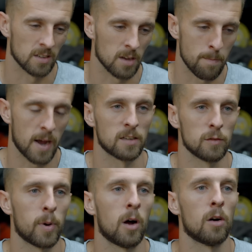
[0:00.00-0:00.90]
is a
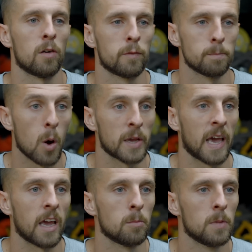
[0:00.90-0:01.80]
massive part of my
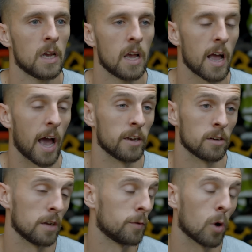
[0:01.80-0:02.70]
game.
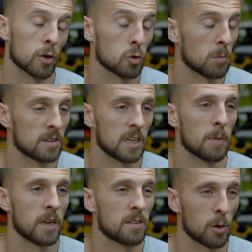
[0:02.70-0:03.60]
And if you ask all my
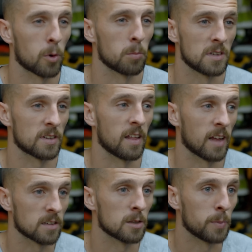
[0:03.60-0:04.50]
teammates, they'll probably say
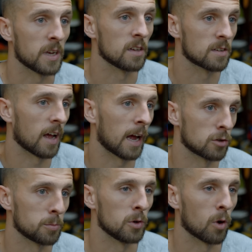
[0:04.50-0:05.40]
that's the biggest
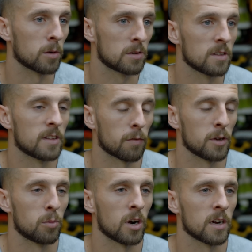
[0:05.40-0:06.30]
attribute I can definitely